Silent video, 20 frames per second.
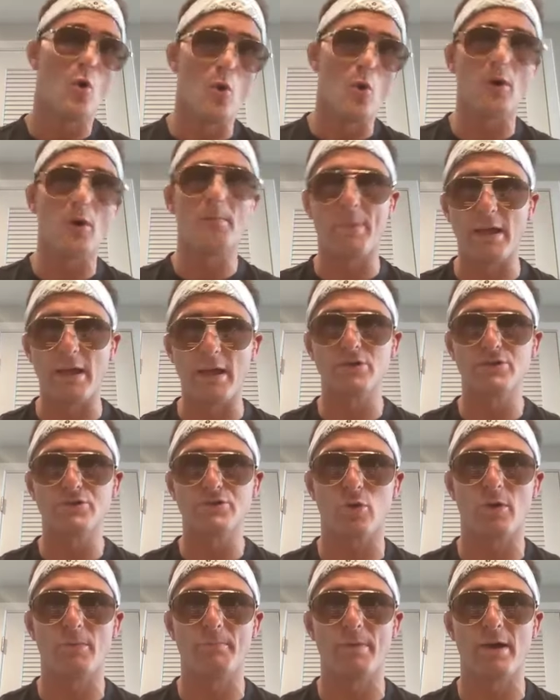or
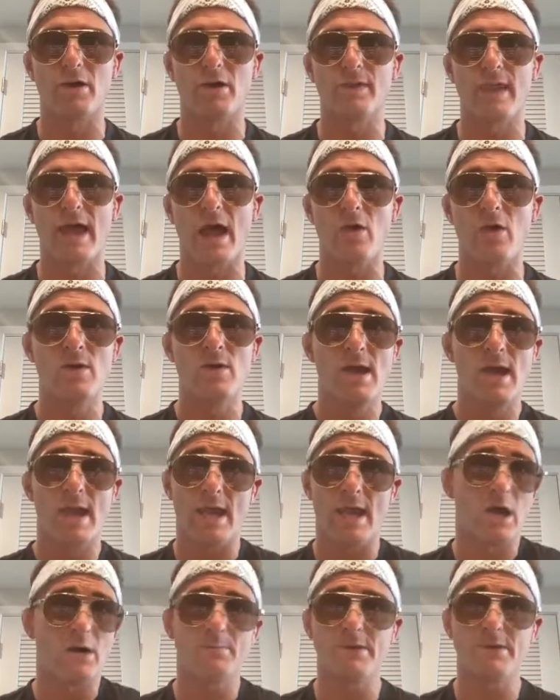Bellator belt now,
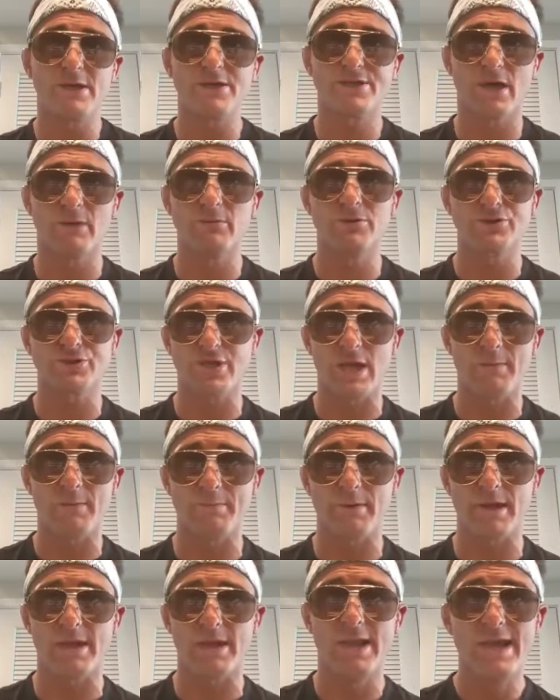and I'll be a double
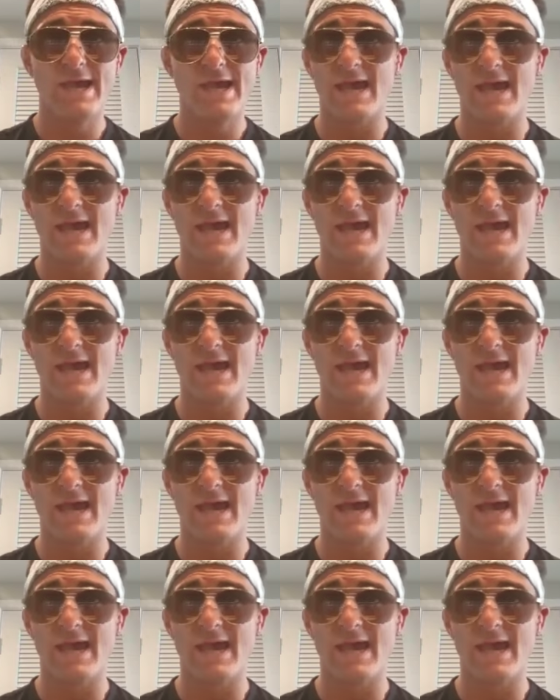champion.